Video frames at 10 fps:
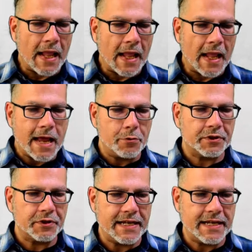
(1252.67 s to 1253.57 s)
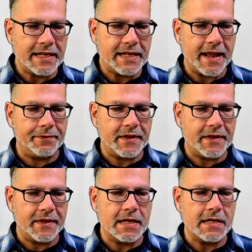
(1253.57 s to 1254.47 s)
and now you see here at the
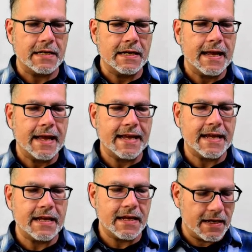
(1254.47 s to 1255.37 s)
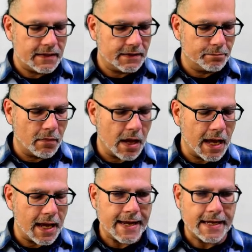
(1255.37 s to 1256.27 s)
end is
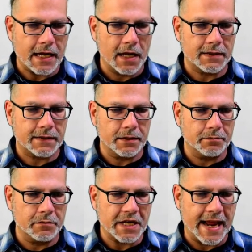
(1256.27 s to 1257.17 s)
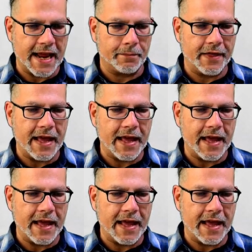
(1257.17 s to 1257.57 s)
my custom tab.